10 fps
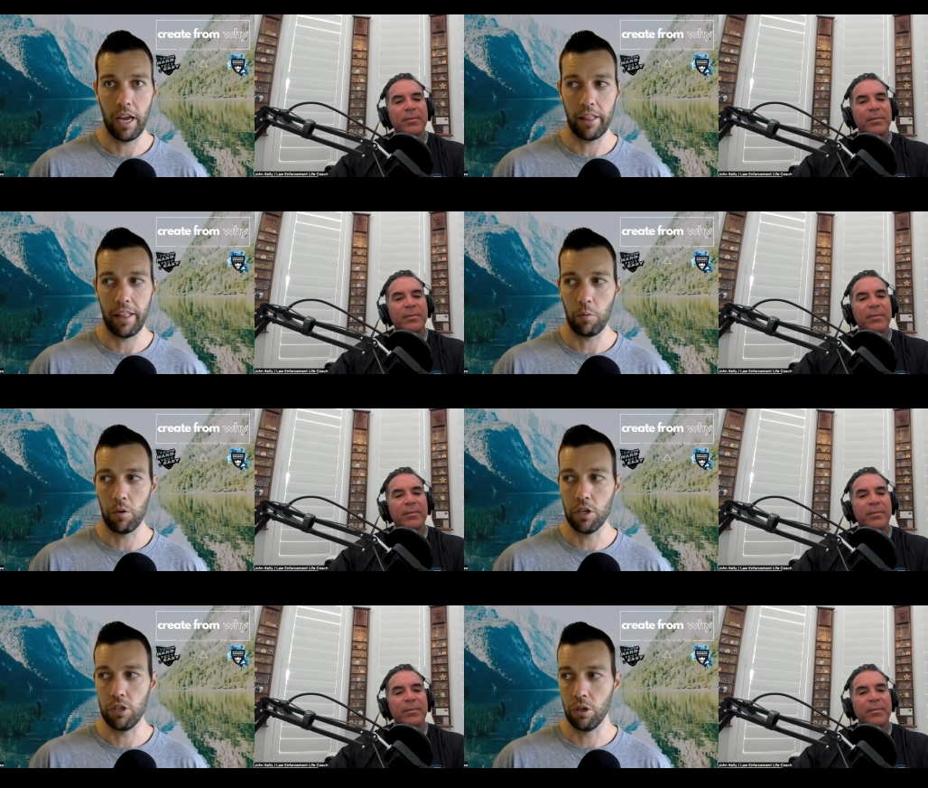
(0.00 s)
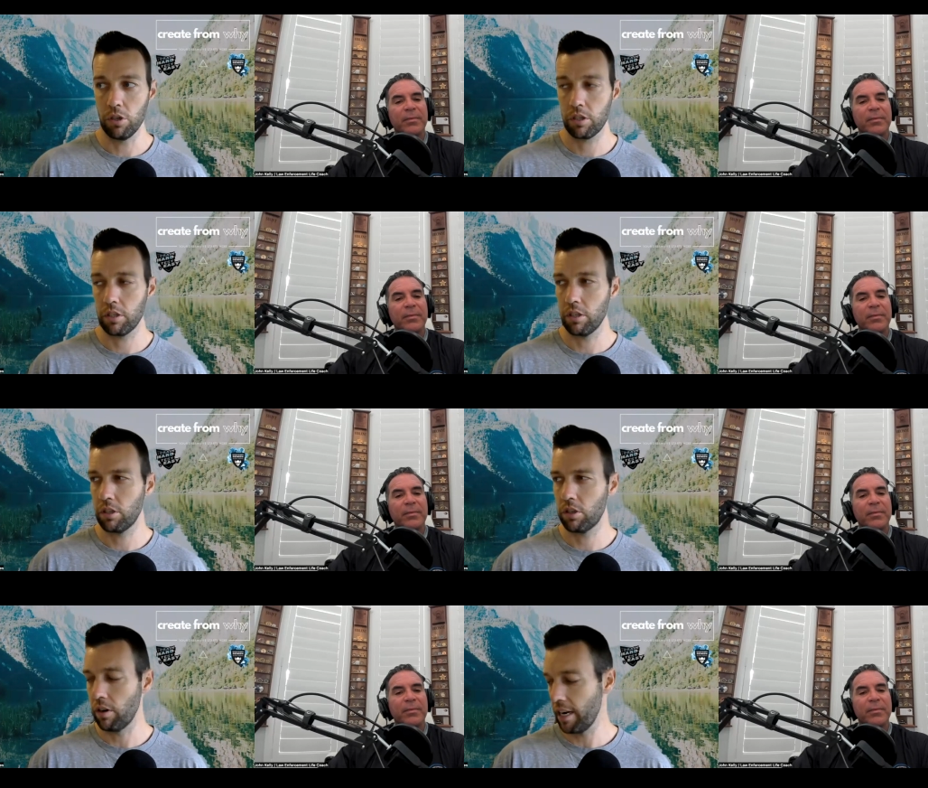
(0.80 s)
Speaker 1: And they reduced
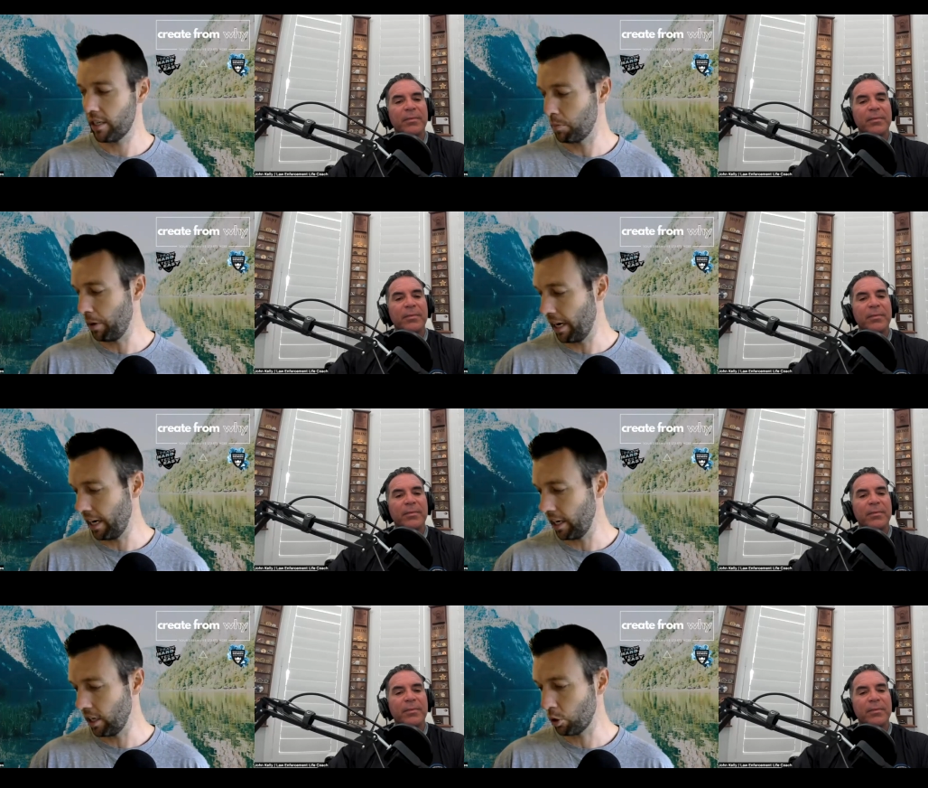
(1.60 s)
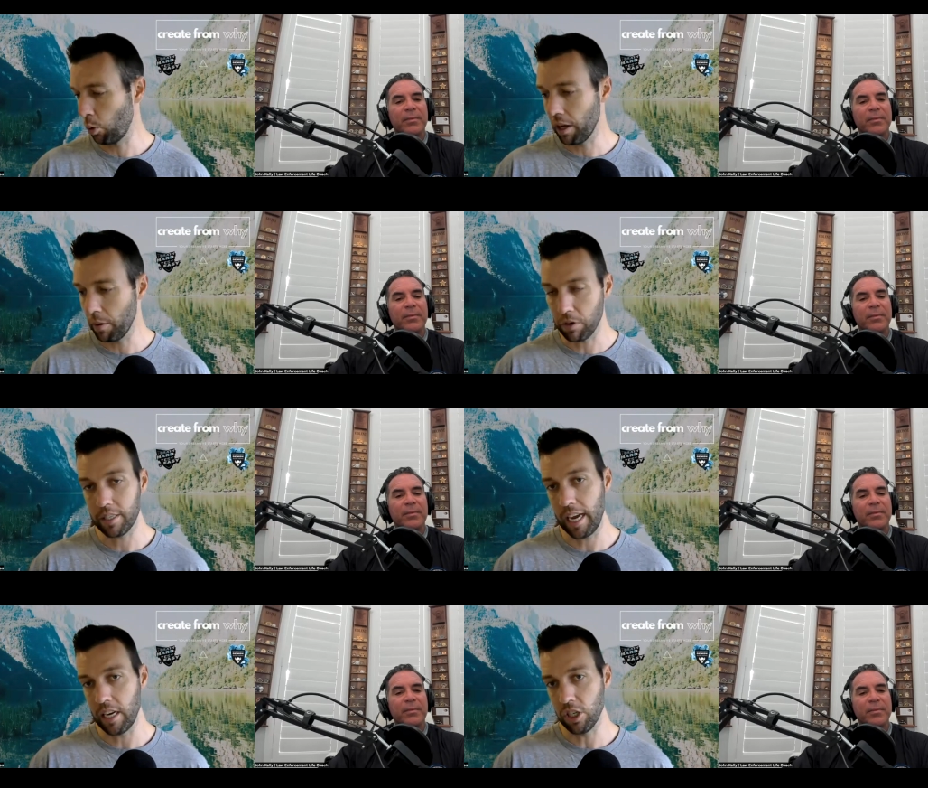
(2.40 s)
stress by
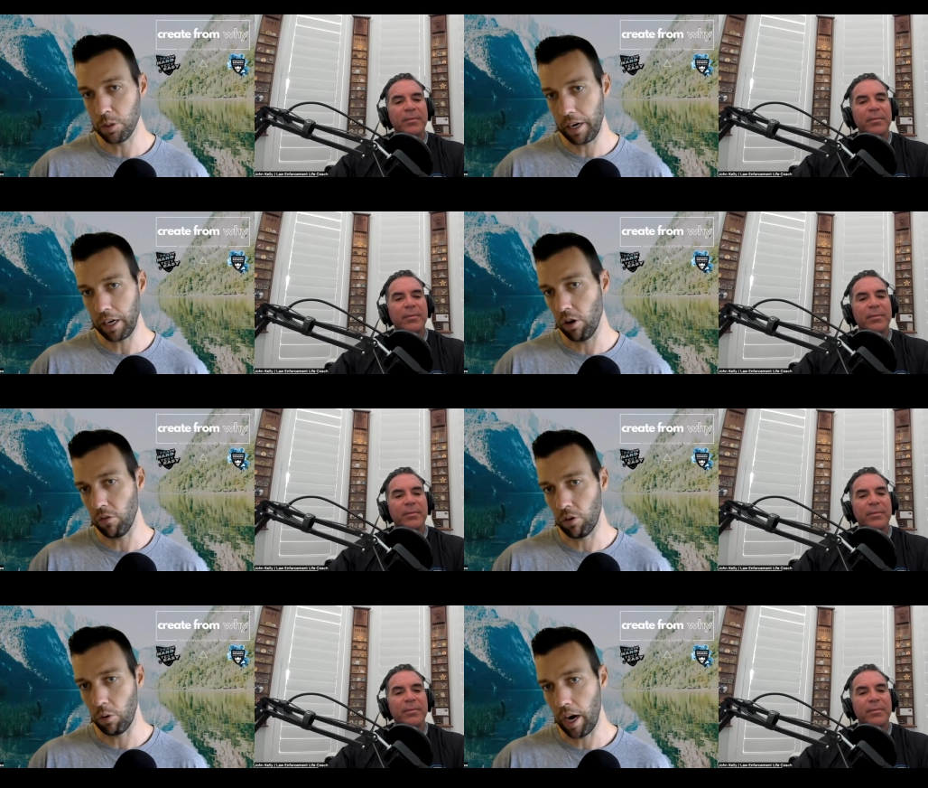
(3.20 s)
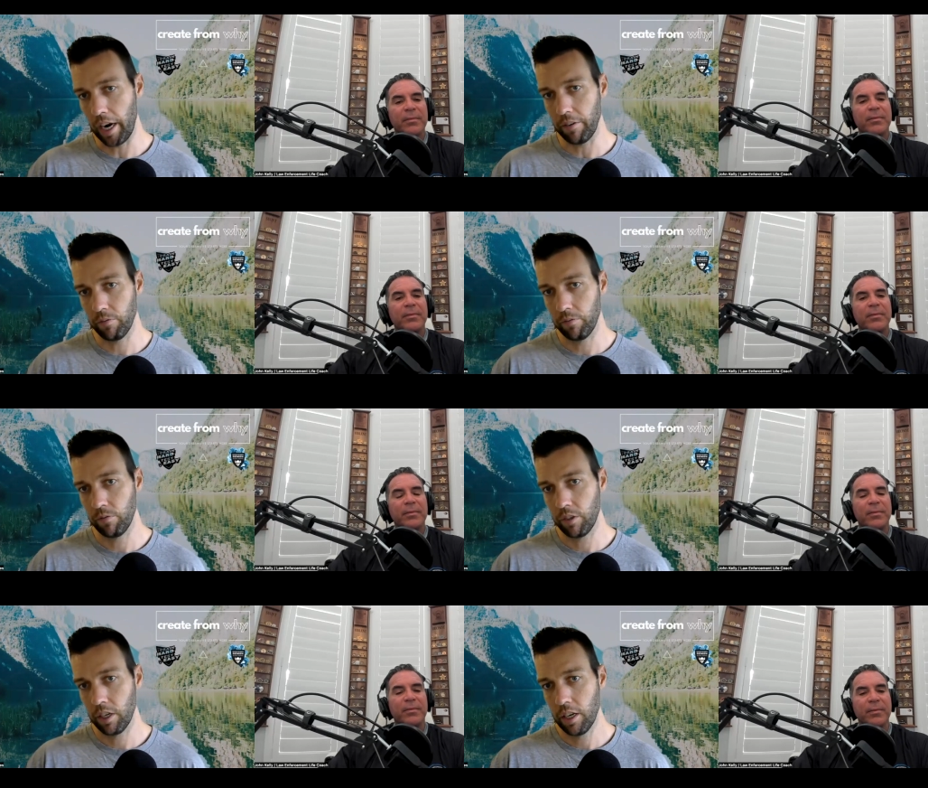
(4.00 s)
20% just by going for a ride.
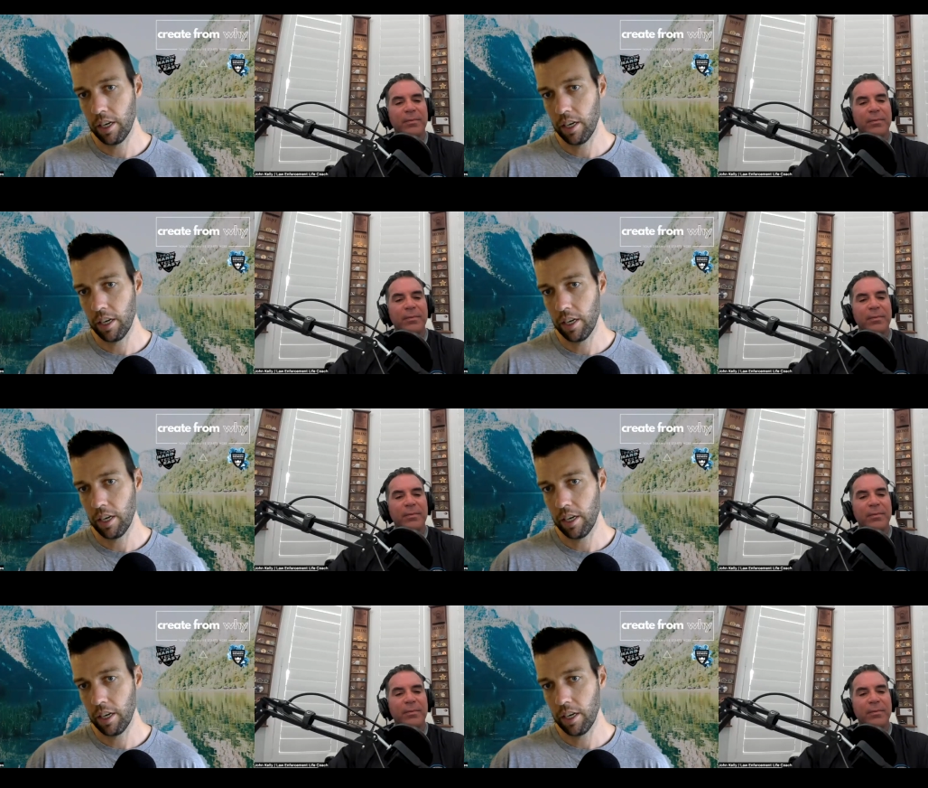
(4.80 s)
Hmm.